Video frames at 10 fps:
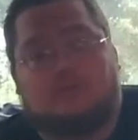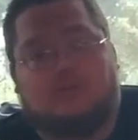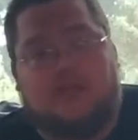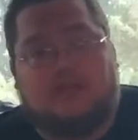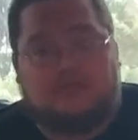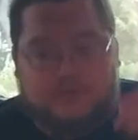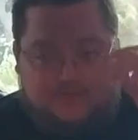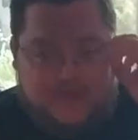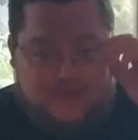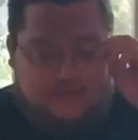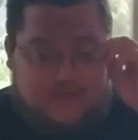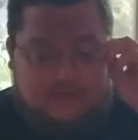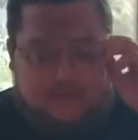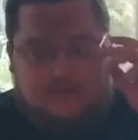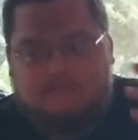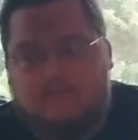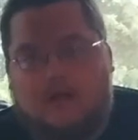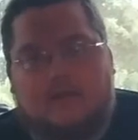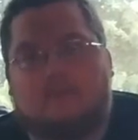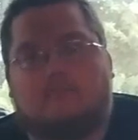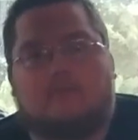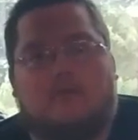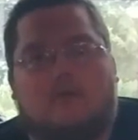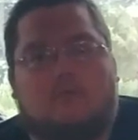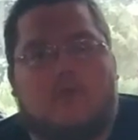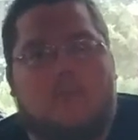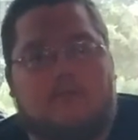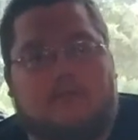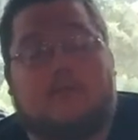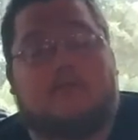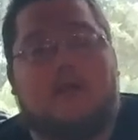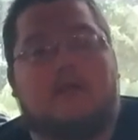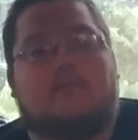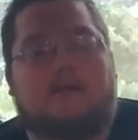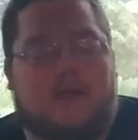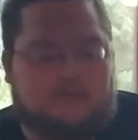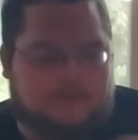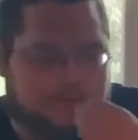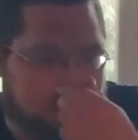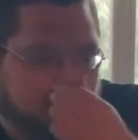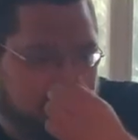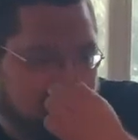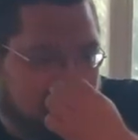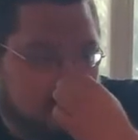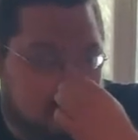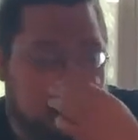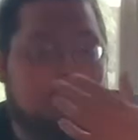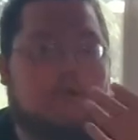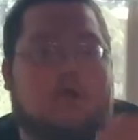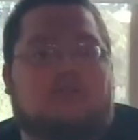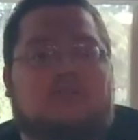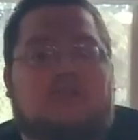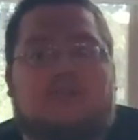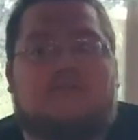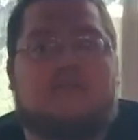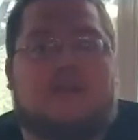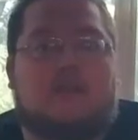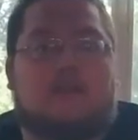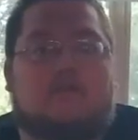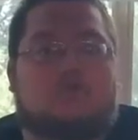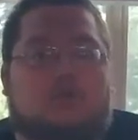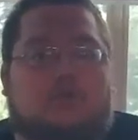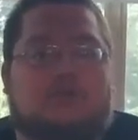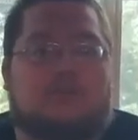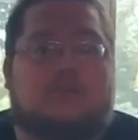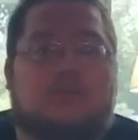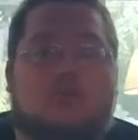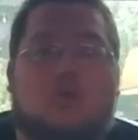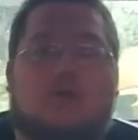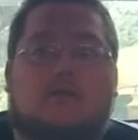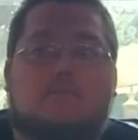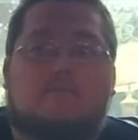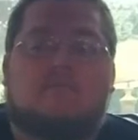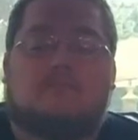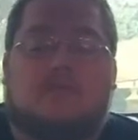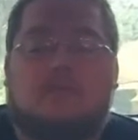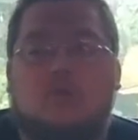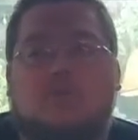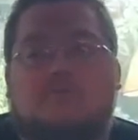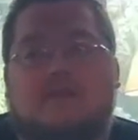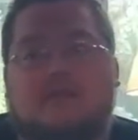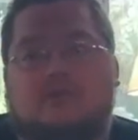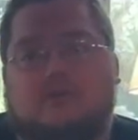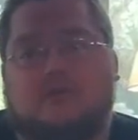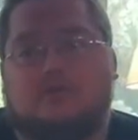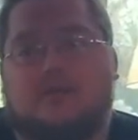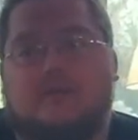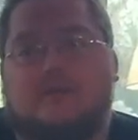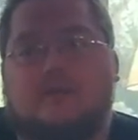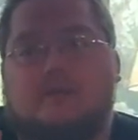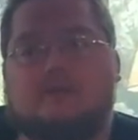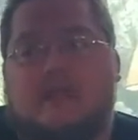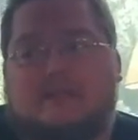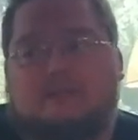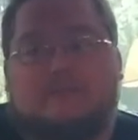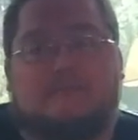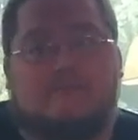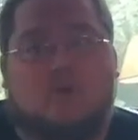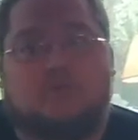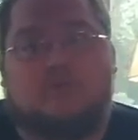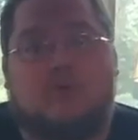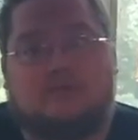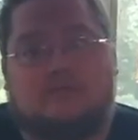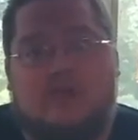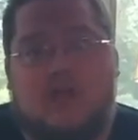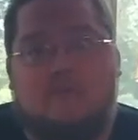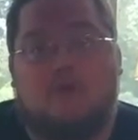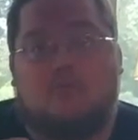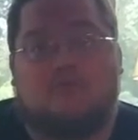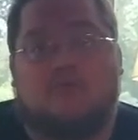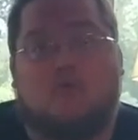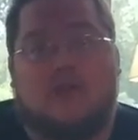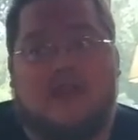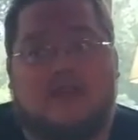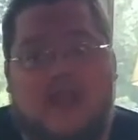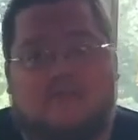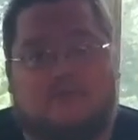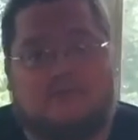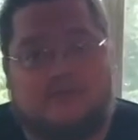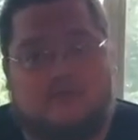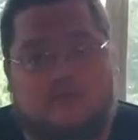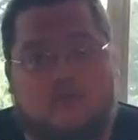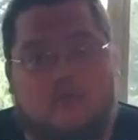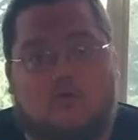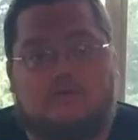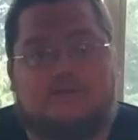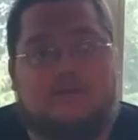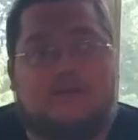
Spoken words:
in which ends with Thanos having his body, obliterated by Doctor Doom, but also the Infinity Trilogy, the new one. Now, the new Infinity Trilogy takes place at multiple points in time, both before and after Secret Wars.